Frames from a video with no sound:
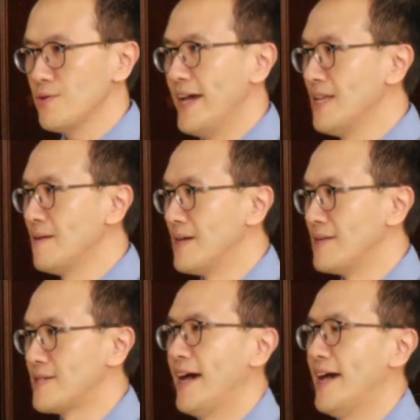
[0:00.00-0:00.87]

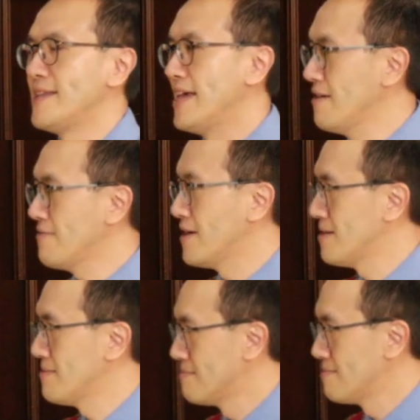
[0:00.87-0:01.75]
elements I
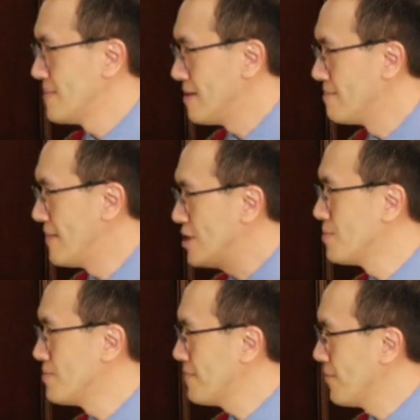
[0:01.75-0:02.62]
never
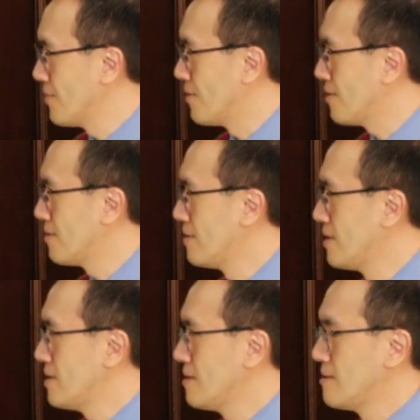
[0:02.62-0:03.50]
imagined before.
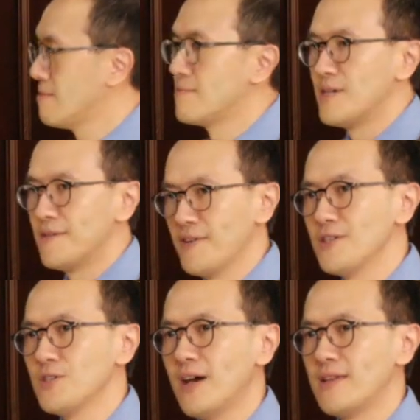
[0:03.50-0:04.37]
The
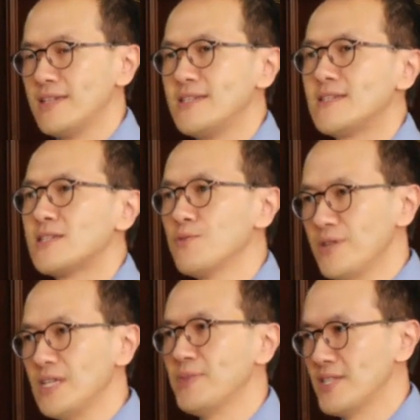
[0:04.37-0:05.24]
first one is
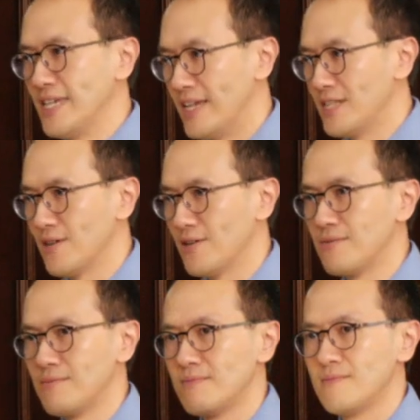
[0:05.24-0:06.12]
sweet potato
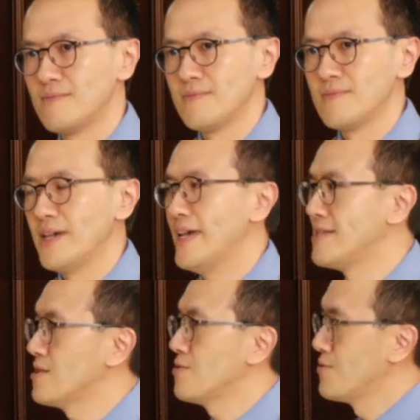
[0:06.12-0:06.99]

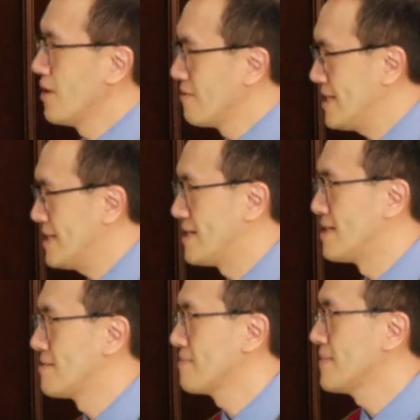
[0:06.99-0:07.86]
and oolong tea.
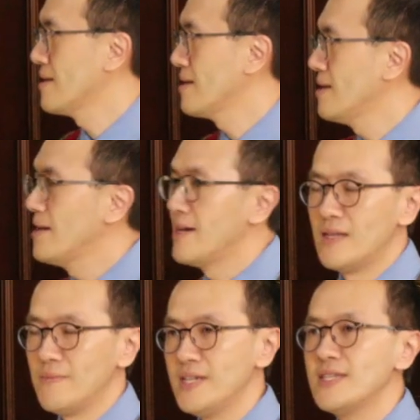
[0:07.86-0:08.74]
And
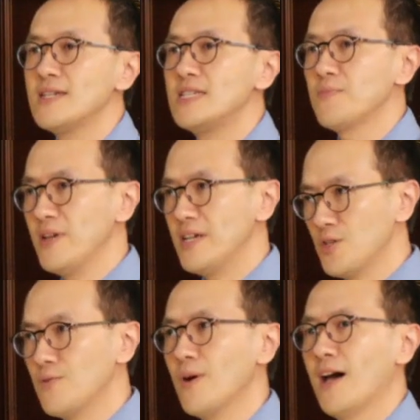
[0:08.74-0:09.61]
the minister explained
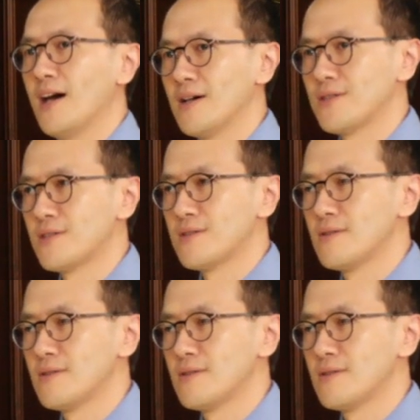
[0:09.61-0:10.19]
to us,